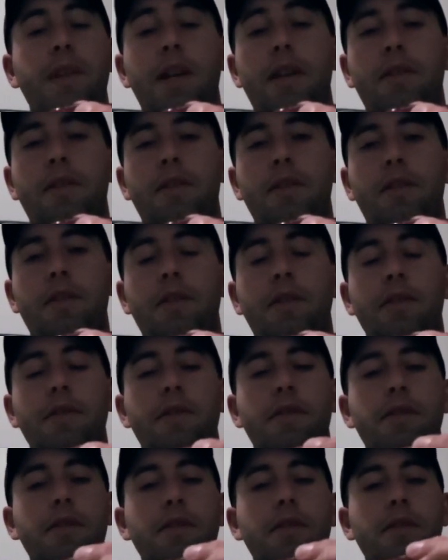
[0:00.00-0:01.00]
and good
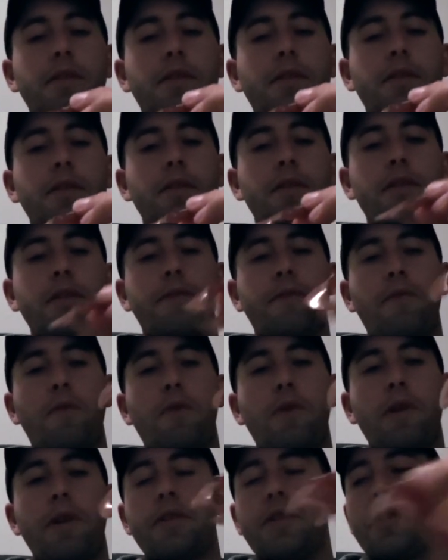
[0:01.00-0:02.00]
colors. This is a
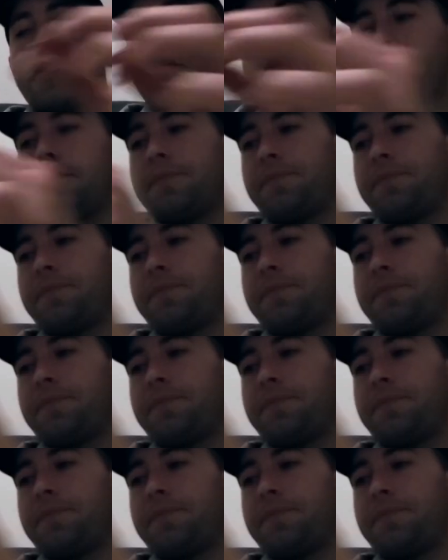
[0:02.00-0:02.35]
4-inch.